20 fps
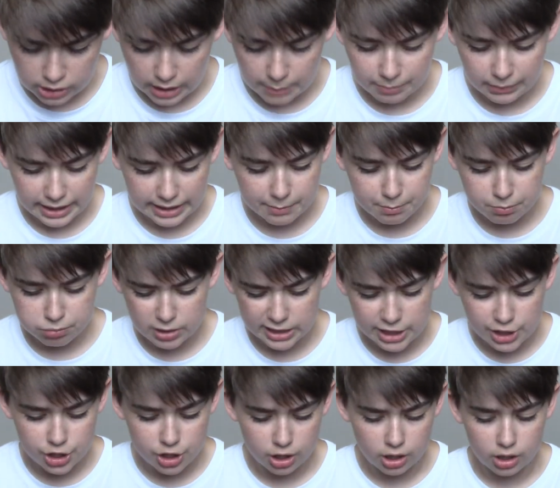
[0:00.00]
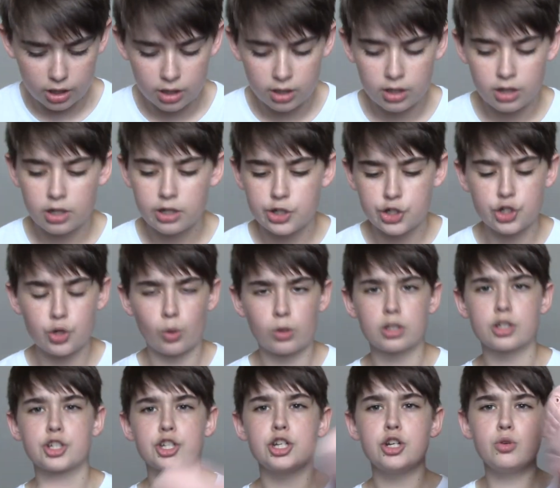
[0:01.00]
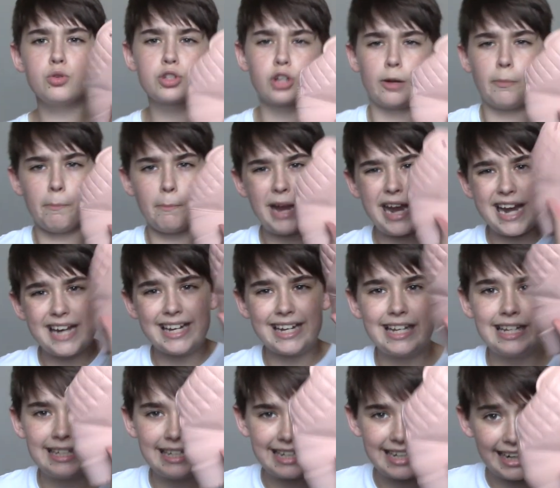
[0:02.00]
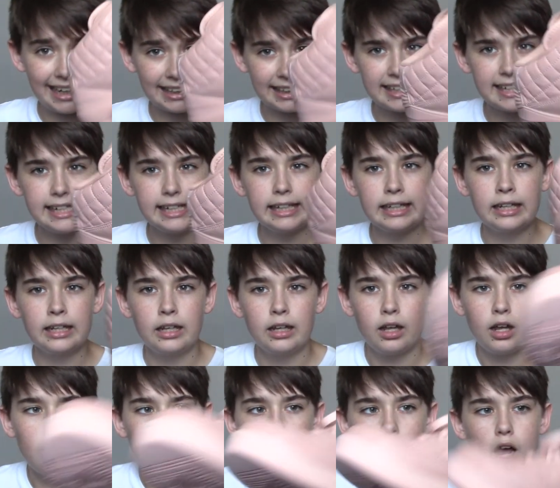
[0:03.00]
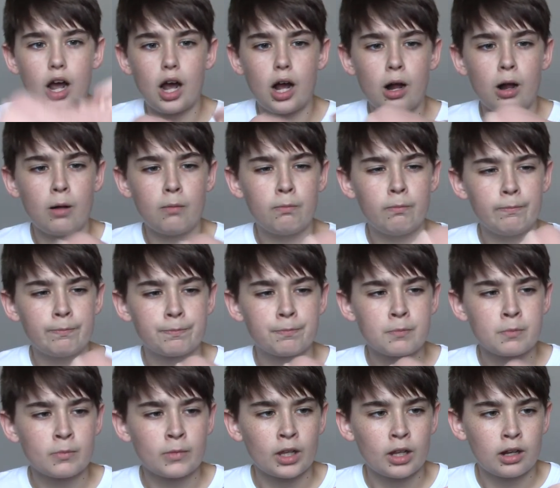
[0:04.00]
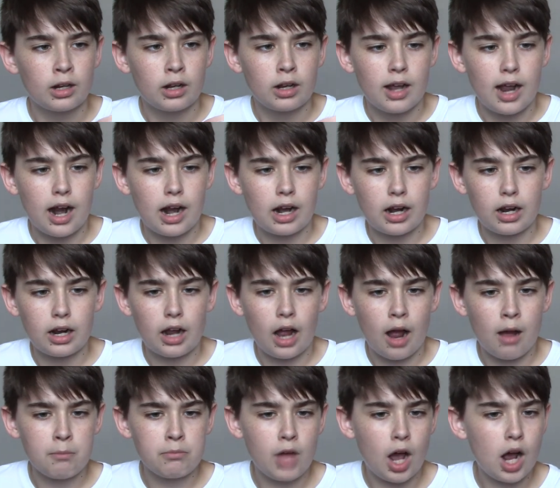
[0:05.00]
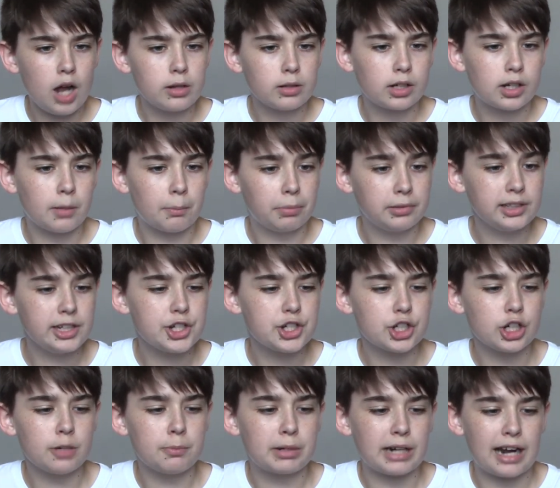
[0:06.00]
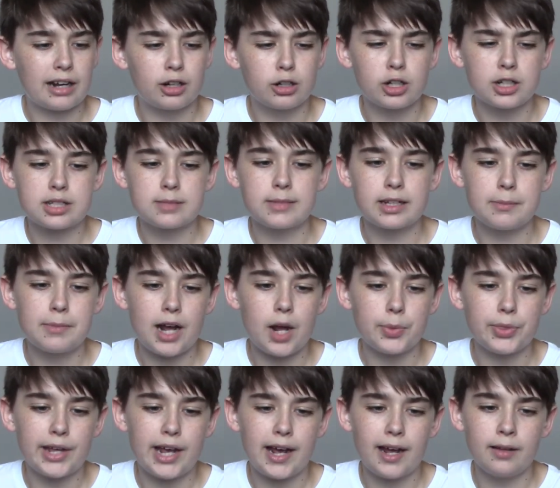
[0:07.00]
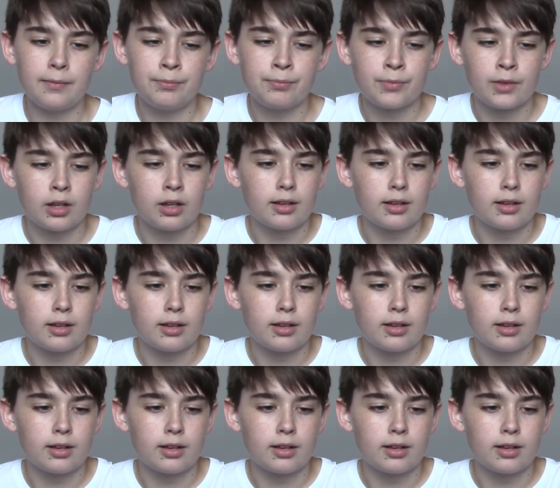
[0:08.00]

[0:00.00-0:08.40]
I'm like pretty sure Jordan 2s are made in Italy. Um, I'm not completely sure, but I heard something about that.